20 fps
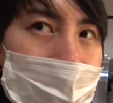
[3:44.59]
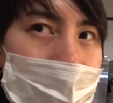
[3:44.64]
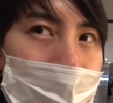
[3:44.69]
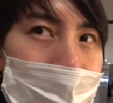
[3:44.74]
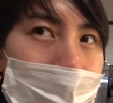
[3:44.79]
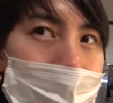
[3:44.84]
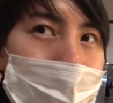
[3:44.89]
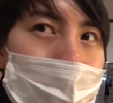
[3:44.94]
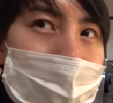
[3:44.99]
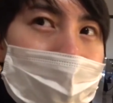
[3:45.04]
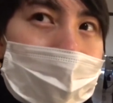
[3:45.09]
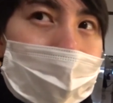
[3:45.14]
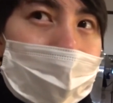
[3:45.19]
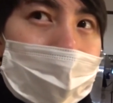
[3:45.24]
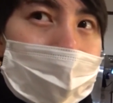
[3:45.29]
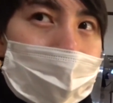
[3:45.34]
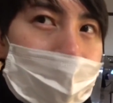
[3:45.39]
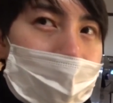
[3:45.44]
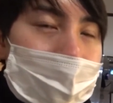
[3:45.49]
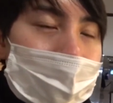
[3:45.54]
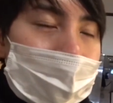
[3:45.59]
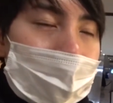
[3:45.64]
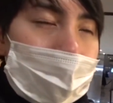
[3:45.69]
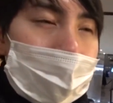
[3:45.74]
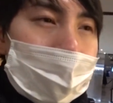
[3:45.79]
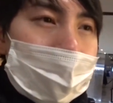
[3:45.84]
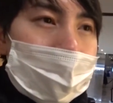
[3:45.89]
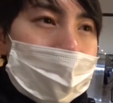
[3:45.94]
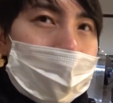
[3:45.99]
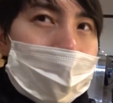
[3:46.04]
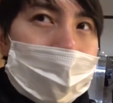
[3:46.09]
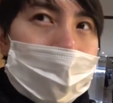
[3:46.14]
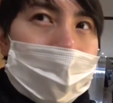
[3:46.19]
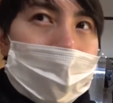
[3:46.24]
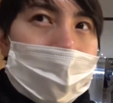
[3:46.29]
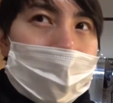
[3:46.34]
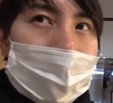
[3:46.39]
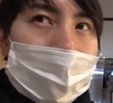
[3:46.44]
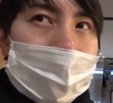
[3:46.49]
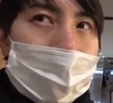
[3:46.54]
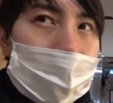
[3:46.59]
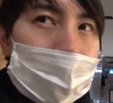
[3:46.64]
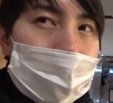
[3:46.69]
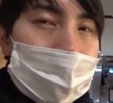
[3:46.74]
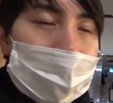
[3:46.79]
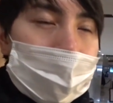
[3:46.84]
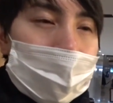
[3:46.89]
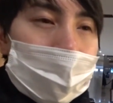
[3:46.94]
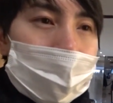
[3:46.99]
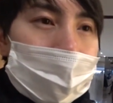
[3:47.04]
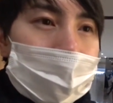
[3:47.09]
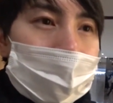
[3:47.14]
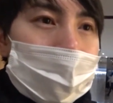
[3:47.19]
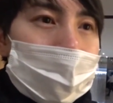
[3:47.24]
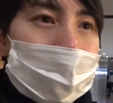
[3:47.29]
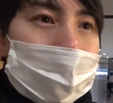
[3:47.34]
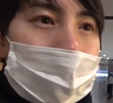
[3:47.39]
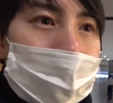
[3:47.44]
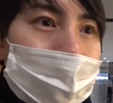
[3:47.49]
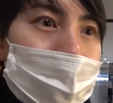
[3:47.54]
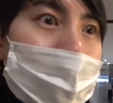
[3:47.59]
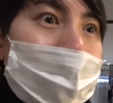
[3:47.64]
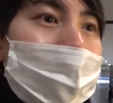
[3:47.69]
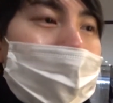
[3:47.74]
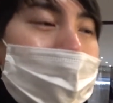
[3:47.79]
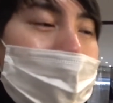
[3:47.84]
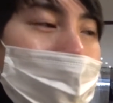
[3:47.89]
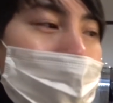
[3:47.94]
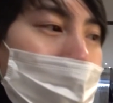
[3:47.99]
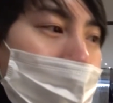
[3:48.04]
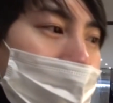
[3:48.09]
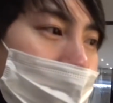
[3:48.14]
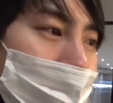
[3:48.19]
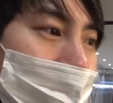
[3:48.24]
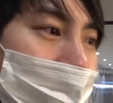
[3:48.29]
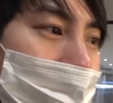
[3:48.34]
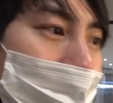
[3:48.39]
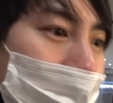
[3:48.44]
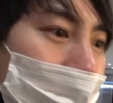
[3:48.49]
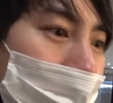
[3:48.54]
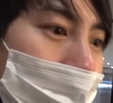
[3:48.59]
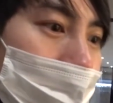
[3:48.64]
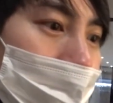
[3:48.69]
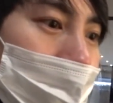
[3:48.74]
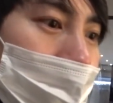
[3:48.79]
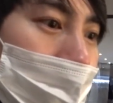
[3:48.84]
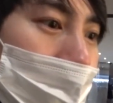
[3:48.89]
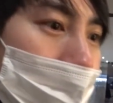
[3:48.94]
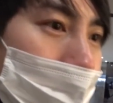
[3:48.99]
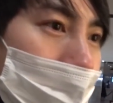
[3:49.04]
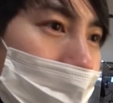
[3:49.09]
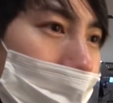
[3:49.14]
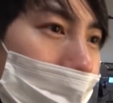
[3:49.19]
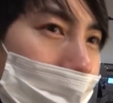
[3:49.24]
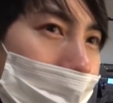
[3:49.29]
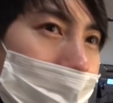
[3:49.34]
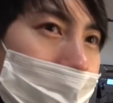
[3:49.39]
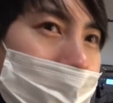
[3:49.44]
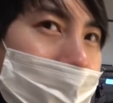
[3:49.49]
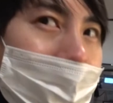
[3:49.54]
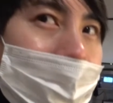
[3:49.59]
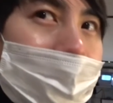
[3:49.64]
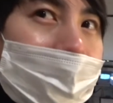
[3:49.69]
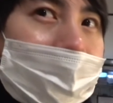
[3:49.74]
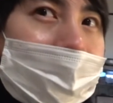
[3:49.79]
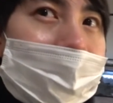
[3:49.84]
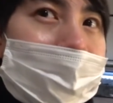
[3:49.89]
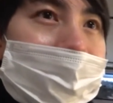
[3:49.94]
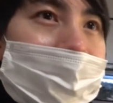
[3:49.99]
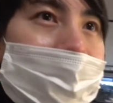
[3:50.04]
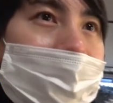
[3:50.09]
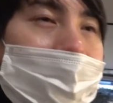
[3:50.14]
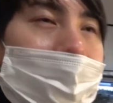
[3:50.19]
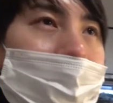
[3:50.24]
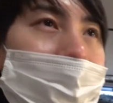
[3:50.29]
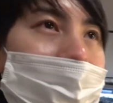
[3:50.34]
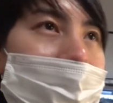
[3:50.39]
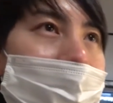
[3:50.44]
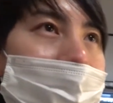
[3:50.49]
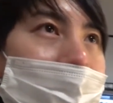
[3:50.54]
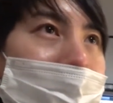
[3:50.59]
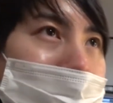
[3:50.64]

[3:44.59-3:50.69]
I went to the restaurant, they were completely booked, so there is another like